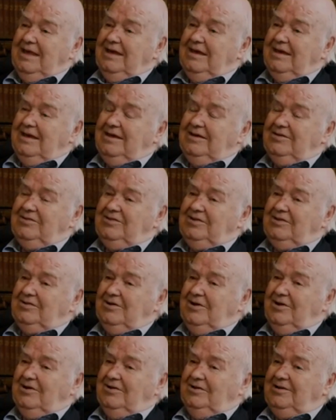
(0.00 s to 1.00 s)
is that
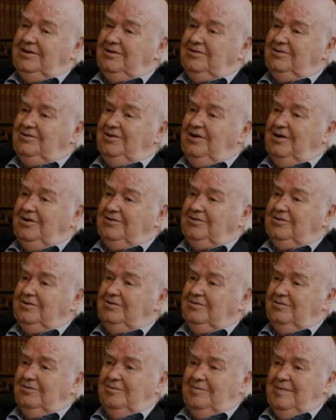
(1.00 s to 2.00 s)
God has not
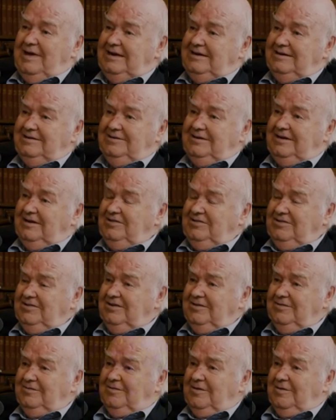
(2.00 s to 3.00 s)
remained
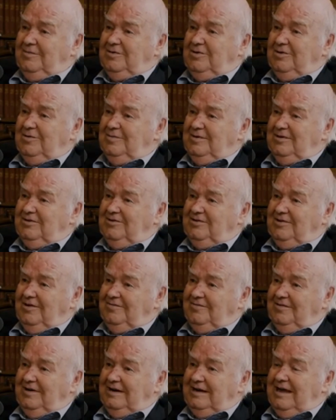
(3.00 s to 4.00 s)
distant from human
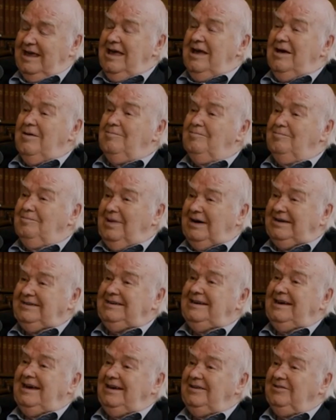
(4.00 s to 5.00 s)
suffering, but
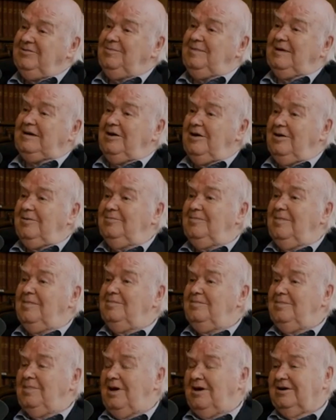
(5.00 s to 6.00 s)
has become
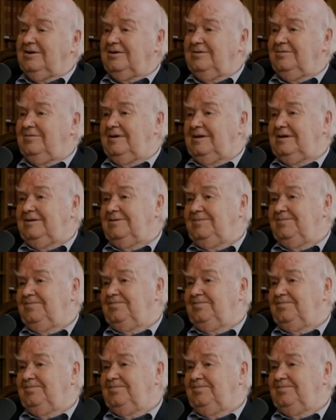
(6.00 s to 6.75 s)
part of it.